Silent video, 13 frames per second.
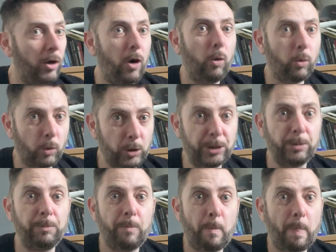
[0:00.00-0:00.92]

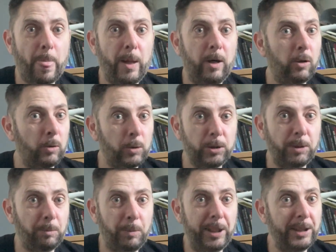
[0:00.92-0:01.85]
awesome
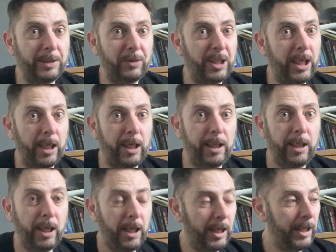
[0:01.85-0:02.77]
piece of kit.
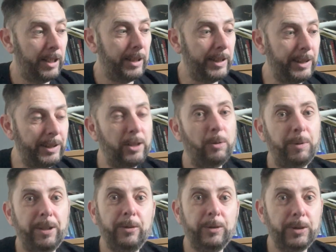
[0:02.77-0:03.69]
These come
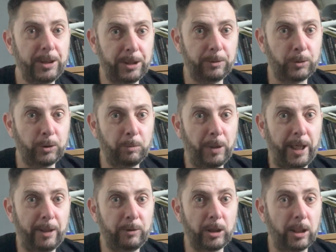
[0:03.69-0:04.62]
in at under
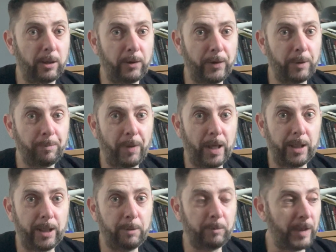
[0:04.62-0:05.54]
£200, a lot of them,
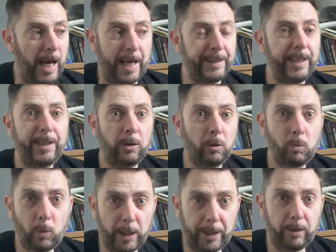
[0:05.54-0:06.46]
and they are
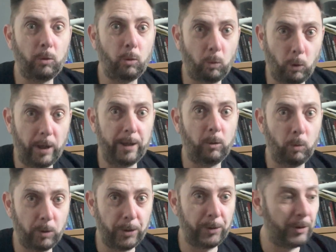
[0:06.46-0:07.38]
well
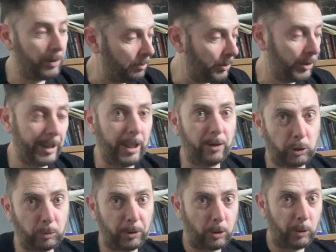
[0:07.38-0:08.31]
worth the money. I
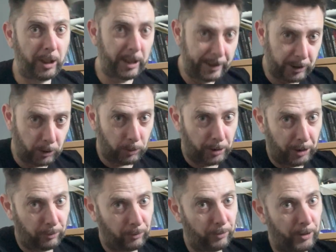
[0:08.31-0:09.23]
just want to quickly talk you
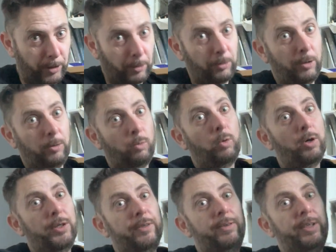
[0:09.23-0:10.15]
through what there